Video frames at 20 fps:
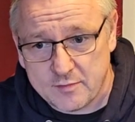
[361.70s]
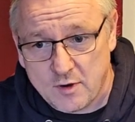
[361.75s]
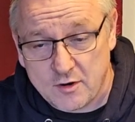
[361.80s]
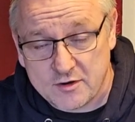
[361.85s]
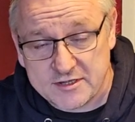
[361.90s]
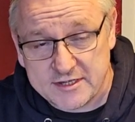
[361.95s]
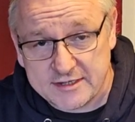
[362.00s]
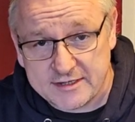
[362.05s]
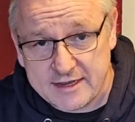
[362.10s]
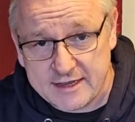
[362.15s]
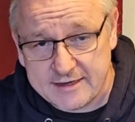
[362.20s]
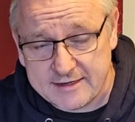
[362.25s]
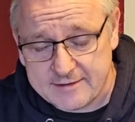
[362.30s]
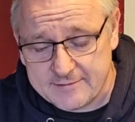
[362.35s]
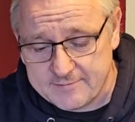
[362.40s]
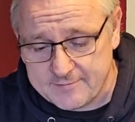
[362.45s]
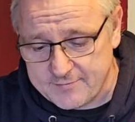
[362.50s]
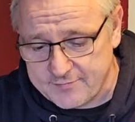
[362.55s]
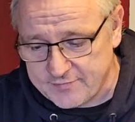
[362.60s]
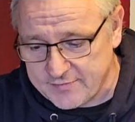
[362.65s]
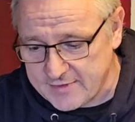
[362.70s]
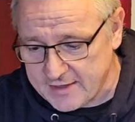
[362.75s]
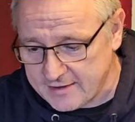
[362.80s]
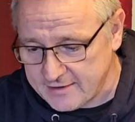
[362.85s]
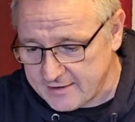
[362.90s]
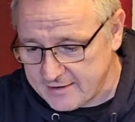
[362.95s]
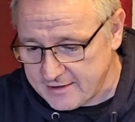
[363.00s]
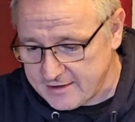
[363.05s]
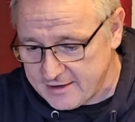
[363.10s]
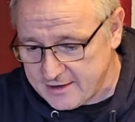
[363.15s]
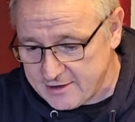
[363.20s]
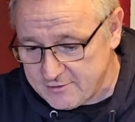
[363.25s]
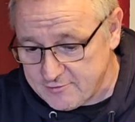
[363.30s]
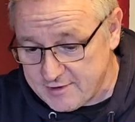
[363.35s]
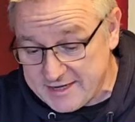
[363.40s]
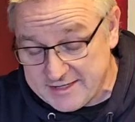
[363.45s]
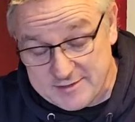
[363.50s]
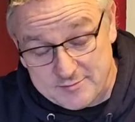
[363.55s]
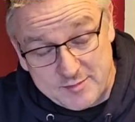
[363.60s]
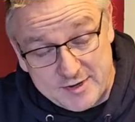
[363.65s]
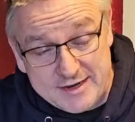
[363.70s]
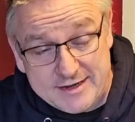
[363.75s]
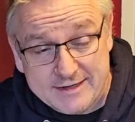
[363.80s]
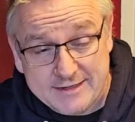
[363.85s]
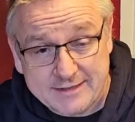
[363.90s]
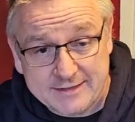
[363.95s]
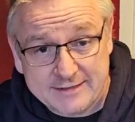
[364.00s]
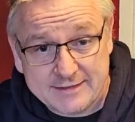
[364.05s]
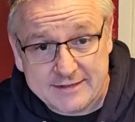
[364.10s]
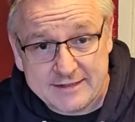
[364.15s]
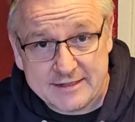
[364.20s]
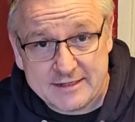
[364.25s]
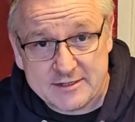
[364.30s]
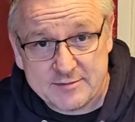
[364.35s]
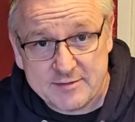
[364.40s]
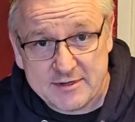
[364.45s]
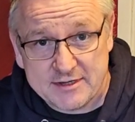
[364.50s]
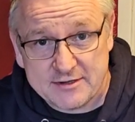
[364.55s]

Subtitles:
Boxing Day. Reason being is